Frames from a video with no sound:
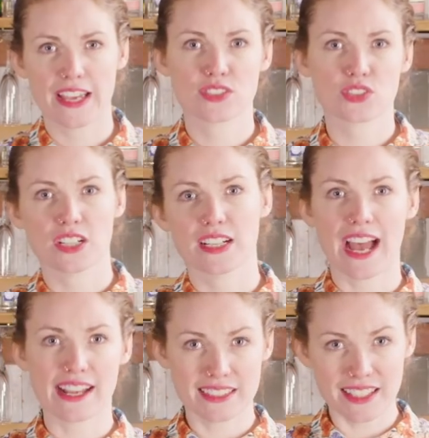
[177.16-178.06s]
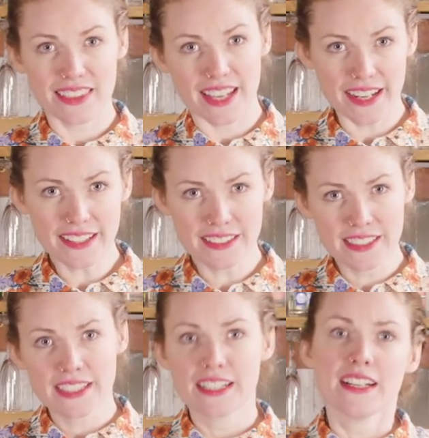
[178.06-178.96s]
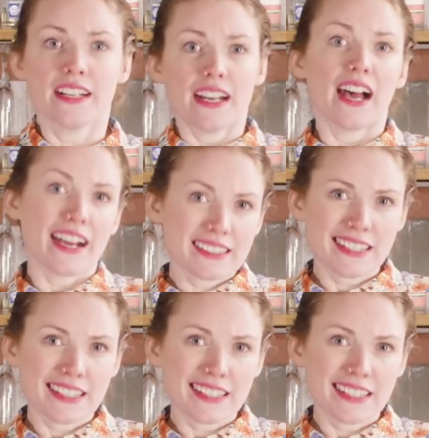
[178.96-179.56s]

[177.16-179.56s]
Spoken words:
extra acid there. I